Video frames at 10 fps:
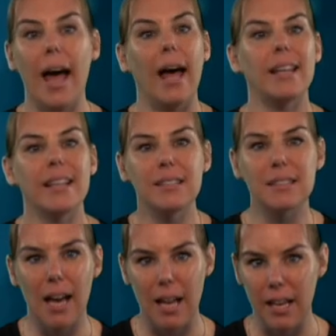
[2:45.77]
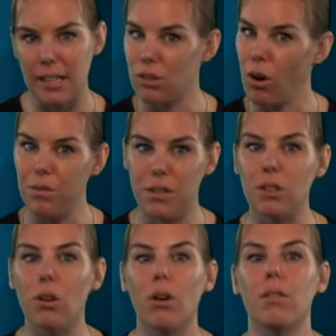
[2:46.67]
and this data is
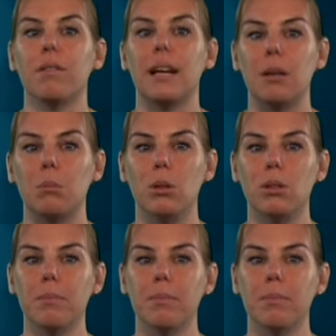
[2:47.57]
often not available.